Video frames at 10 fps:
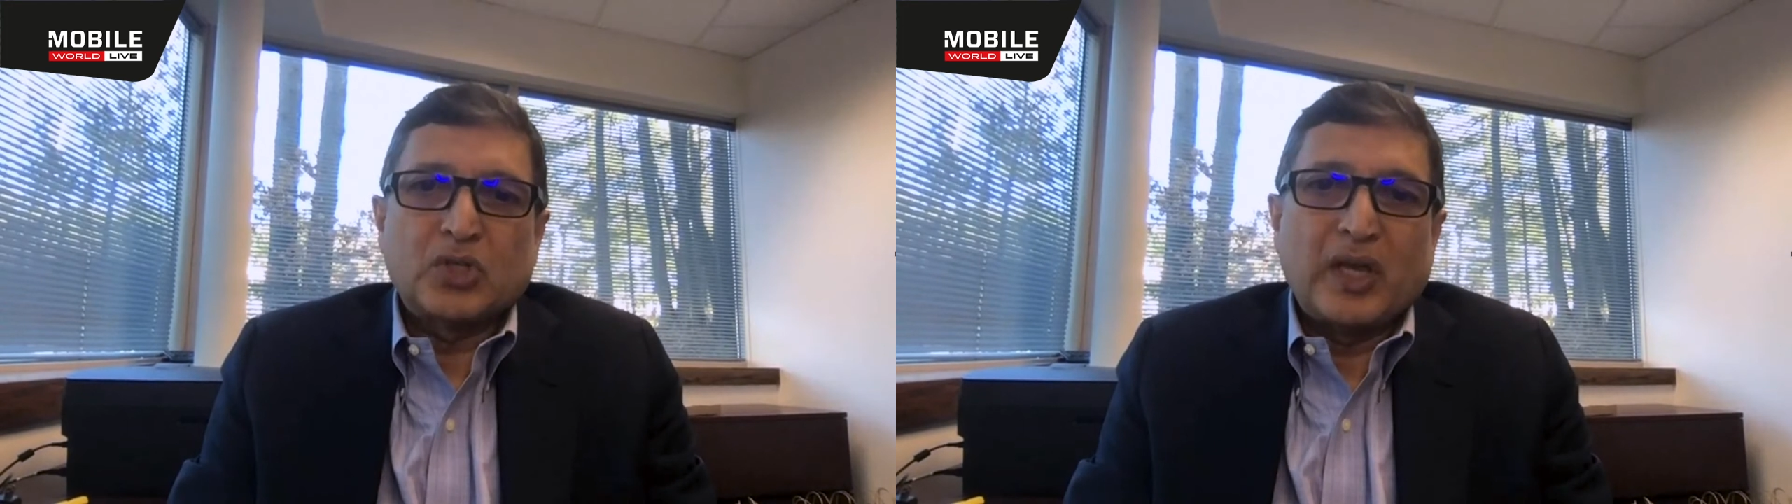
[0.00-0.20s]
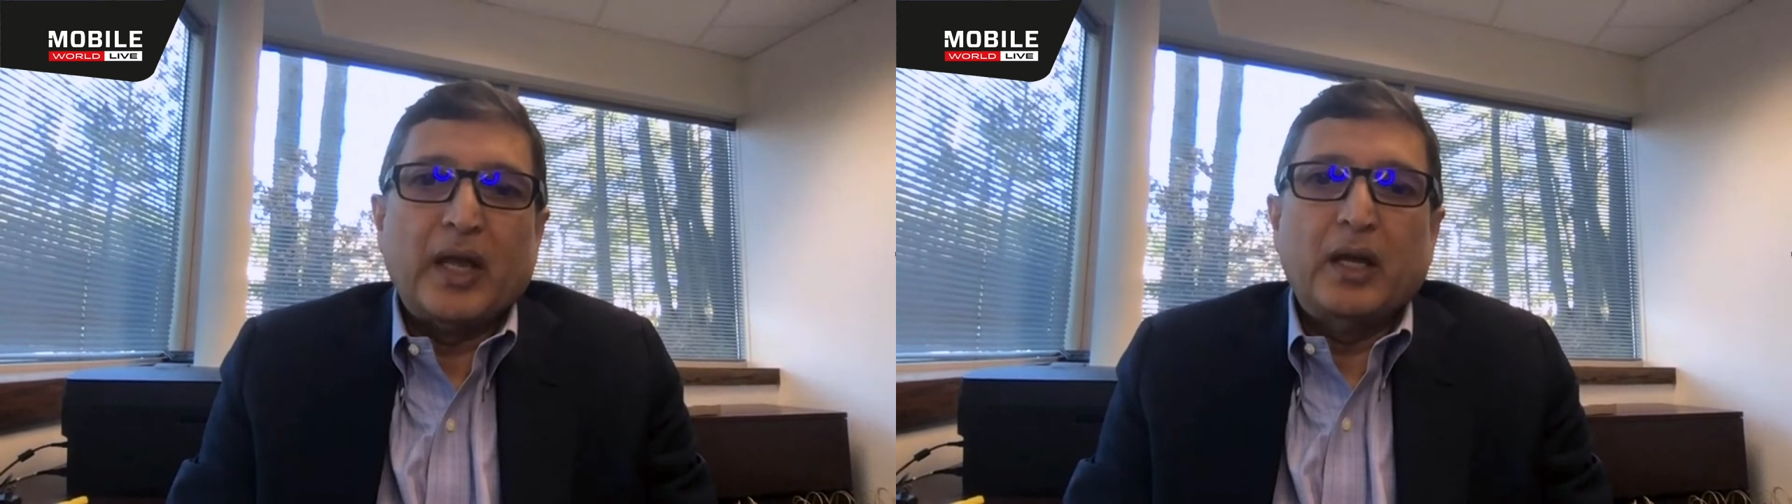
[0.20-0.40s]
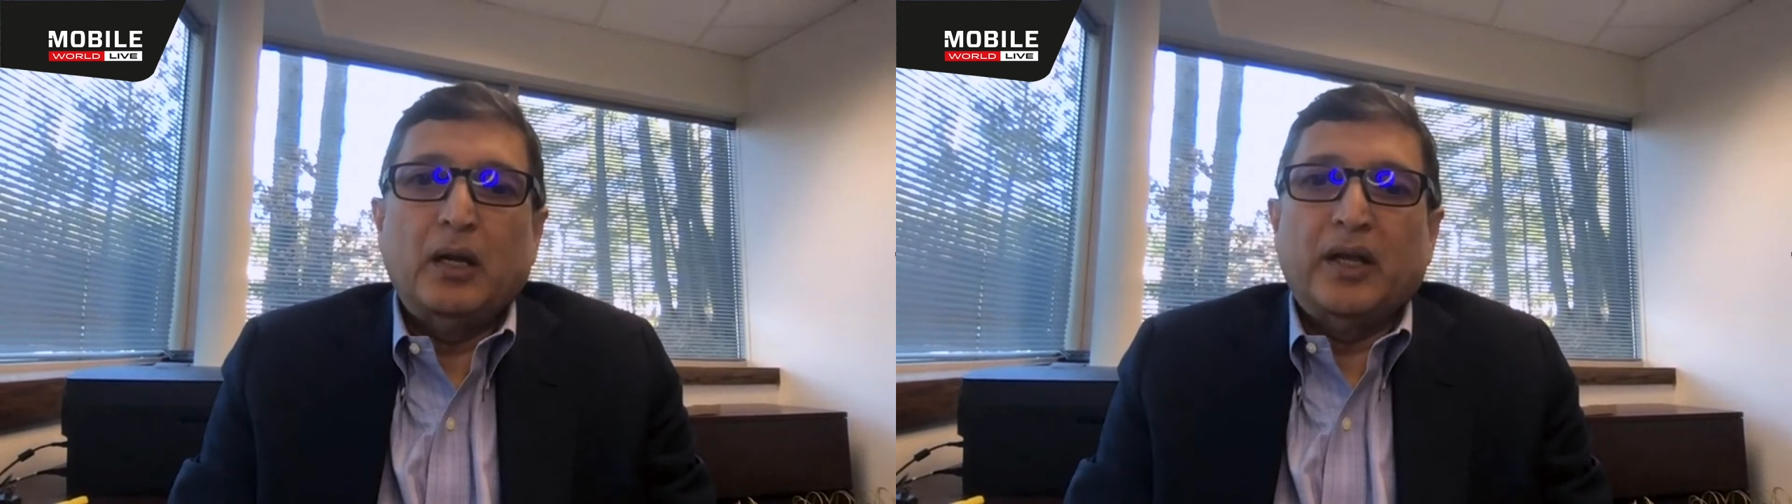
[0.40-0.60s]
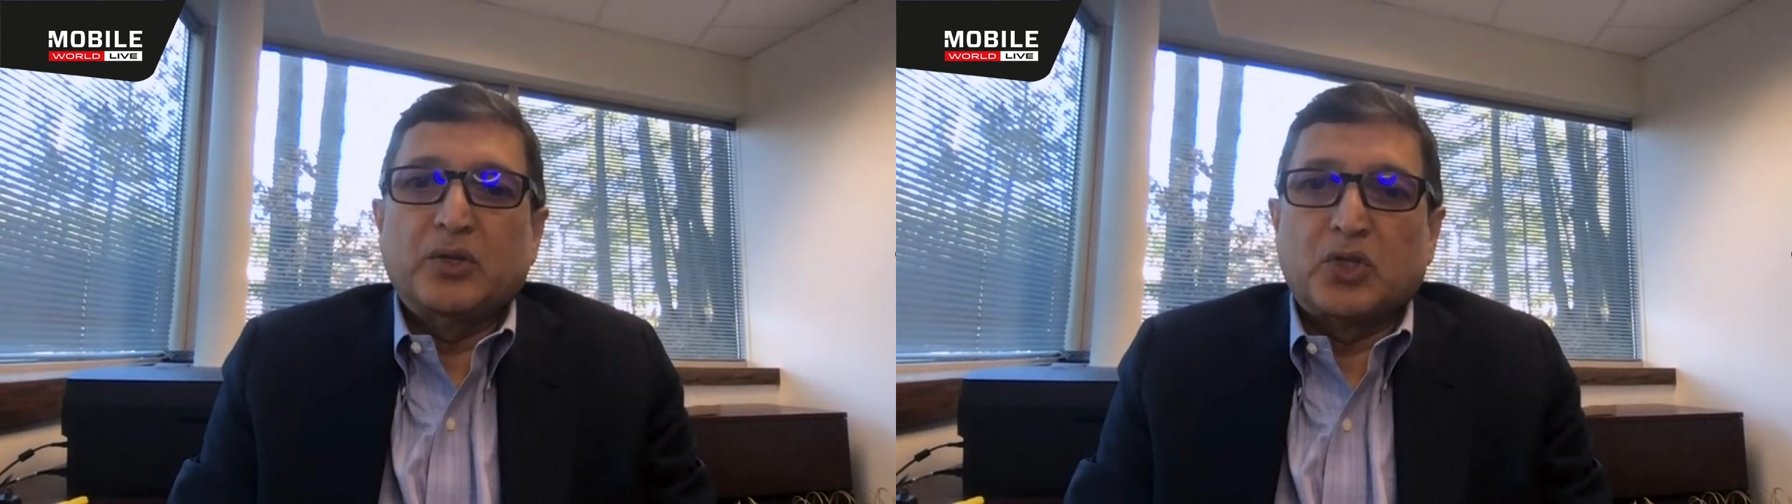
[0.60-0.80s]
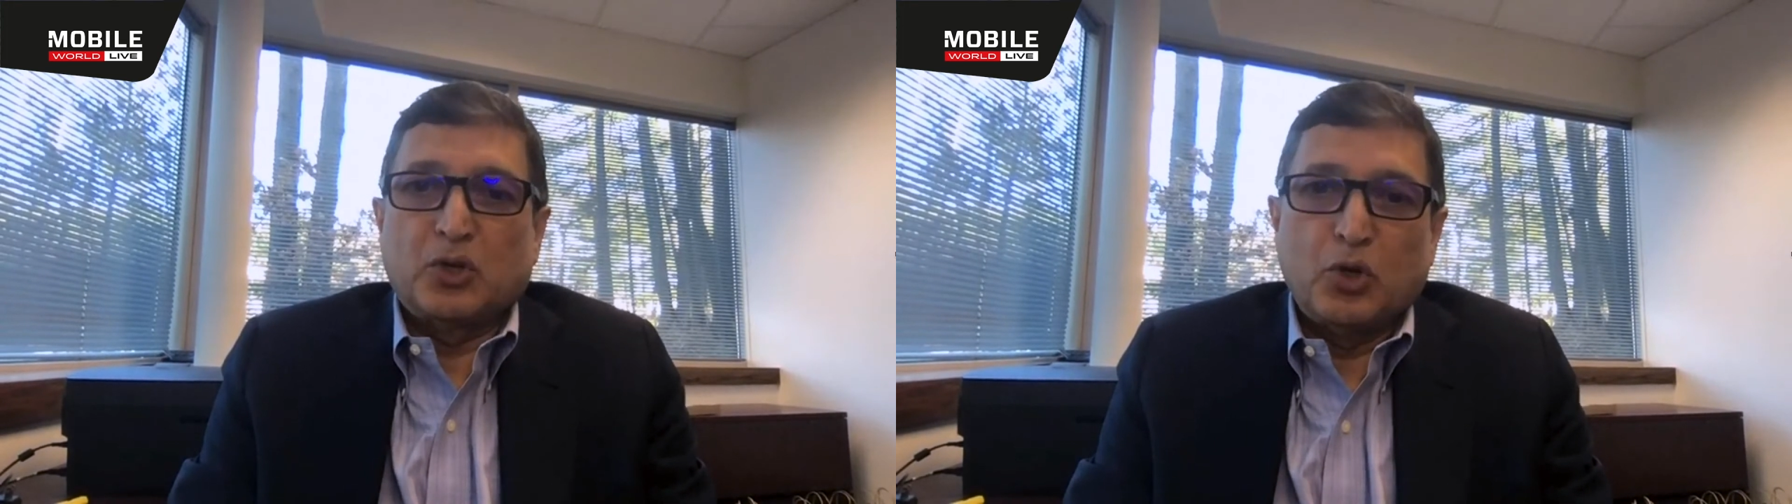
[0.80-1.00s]
scale, and
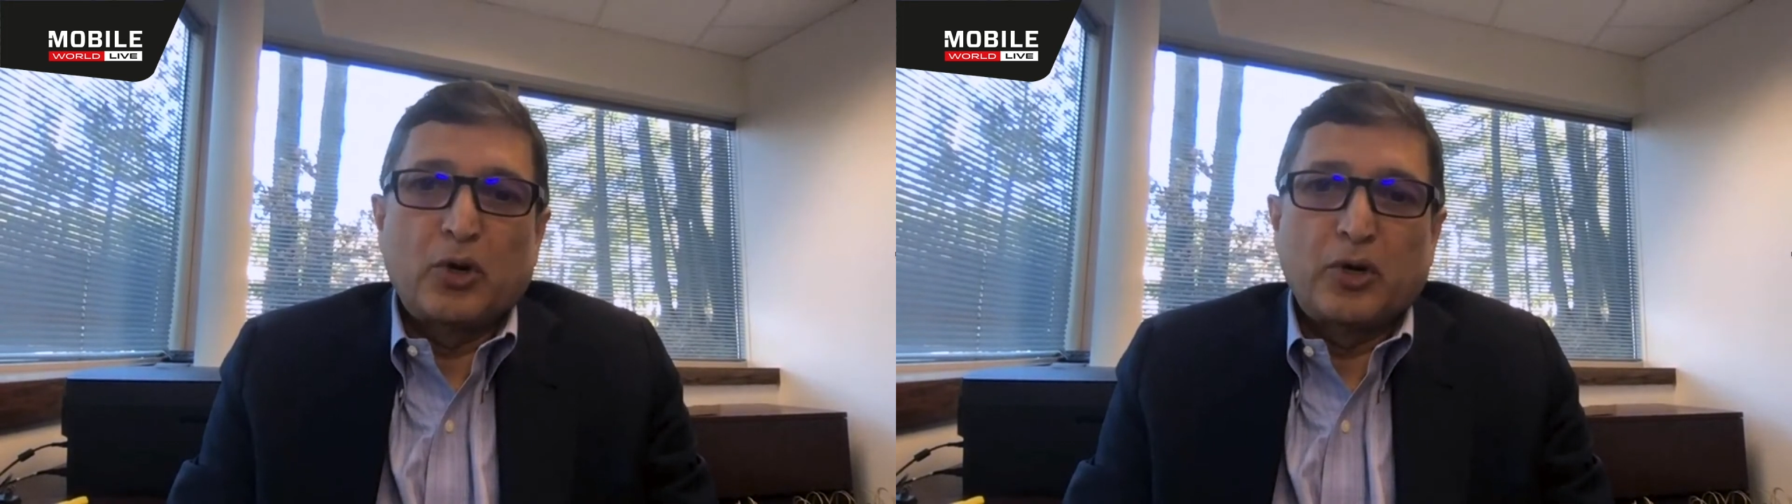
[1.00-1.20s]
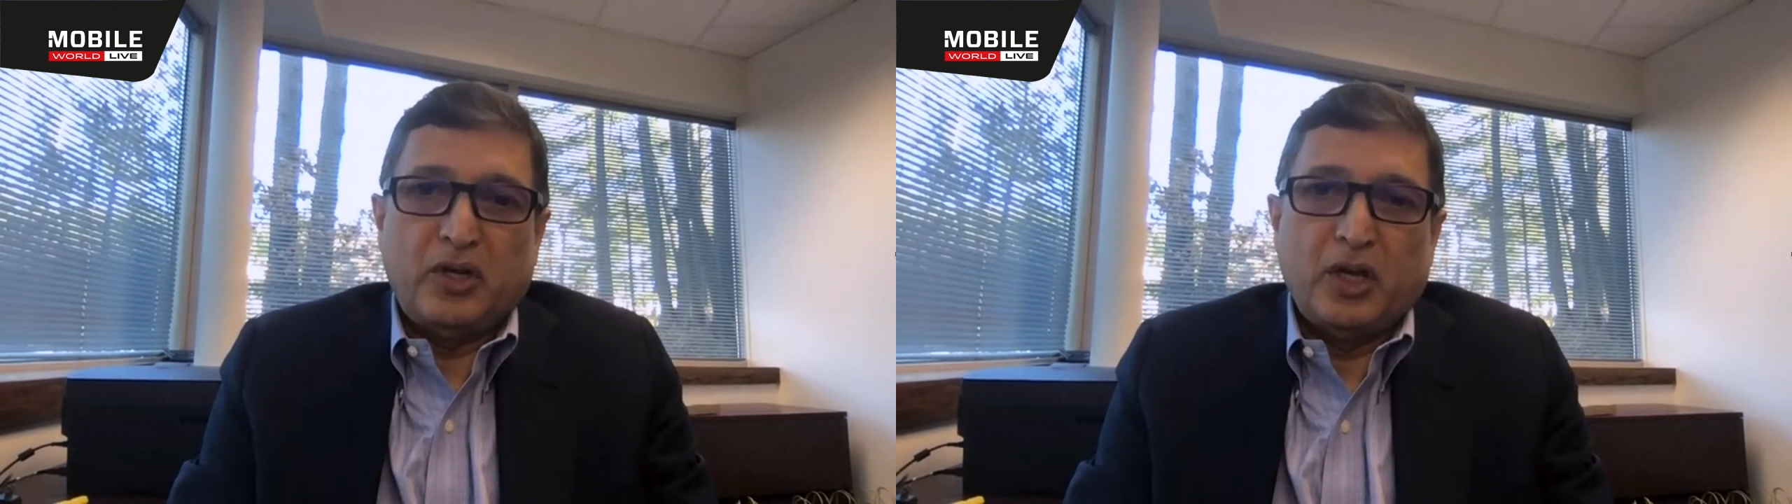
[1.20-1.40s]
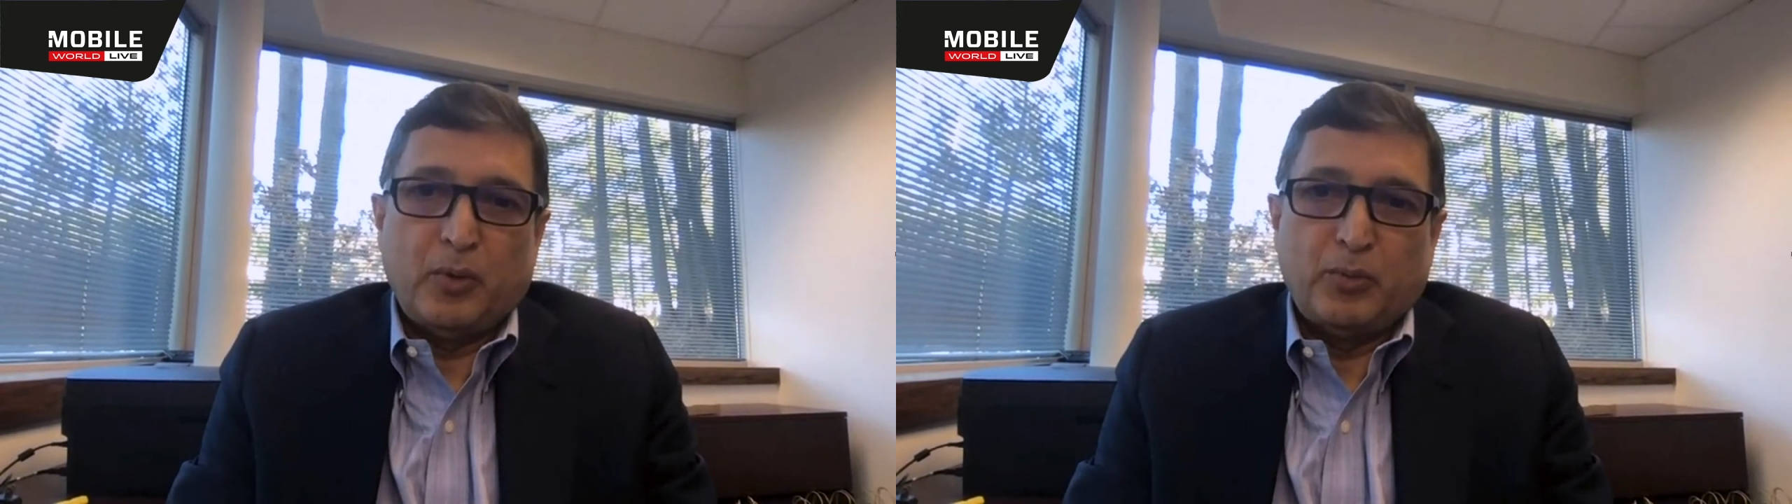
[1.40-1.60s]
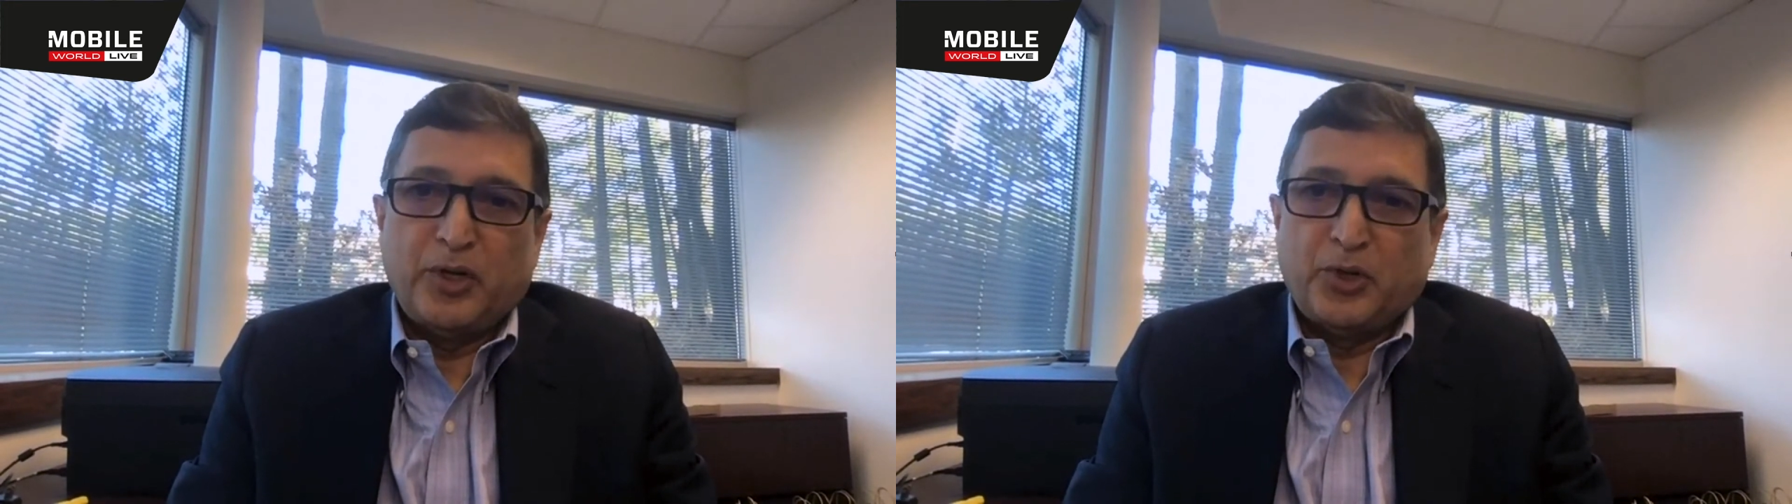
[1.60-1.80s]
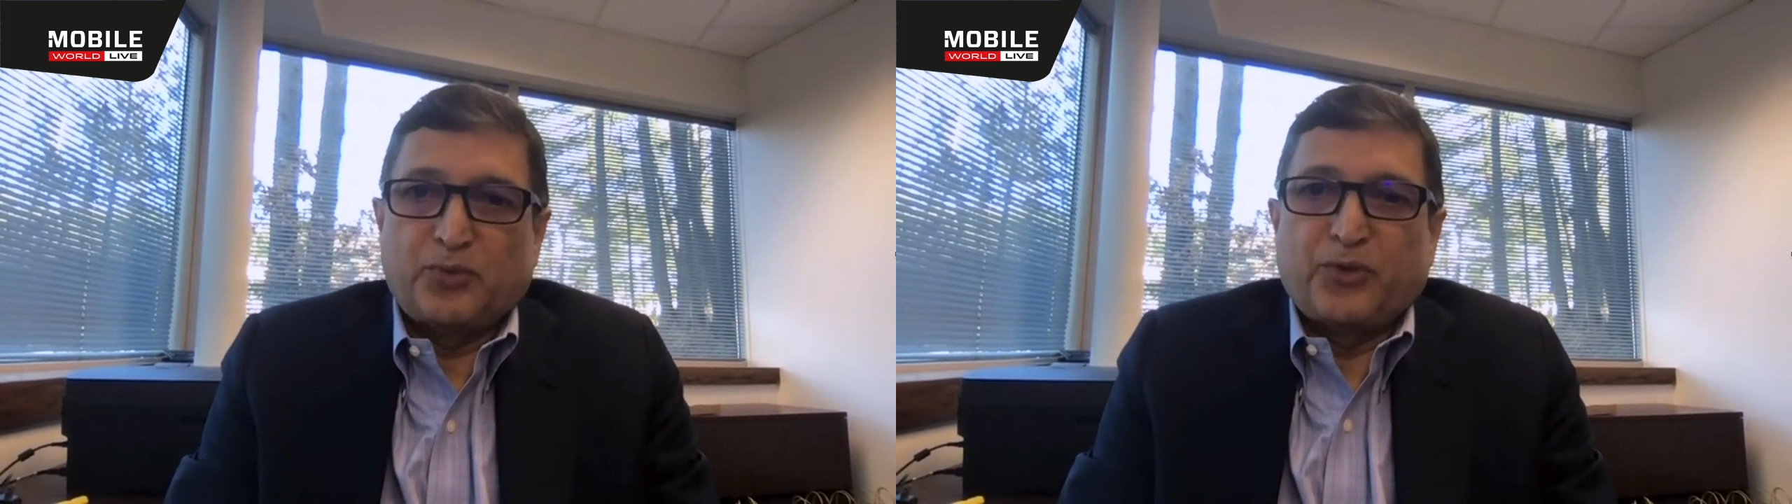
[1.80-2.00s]
security capabilities of